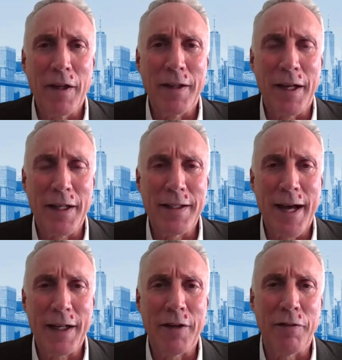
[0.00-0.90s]
that he's
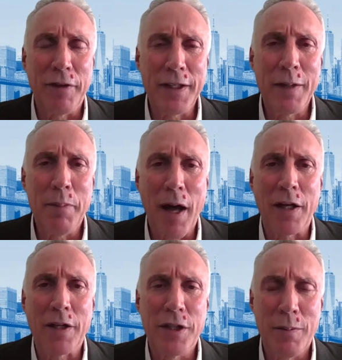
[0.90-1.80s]
got conflicting
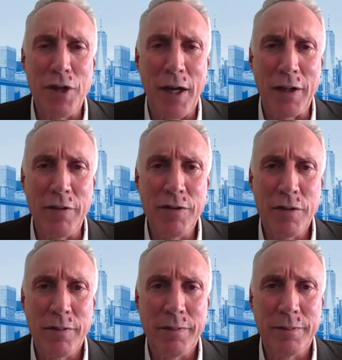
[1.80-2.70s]
policy objectives,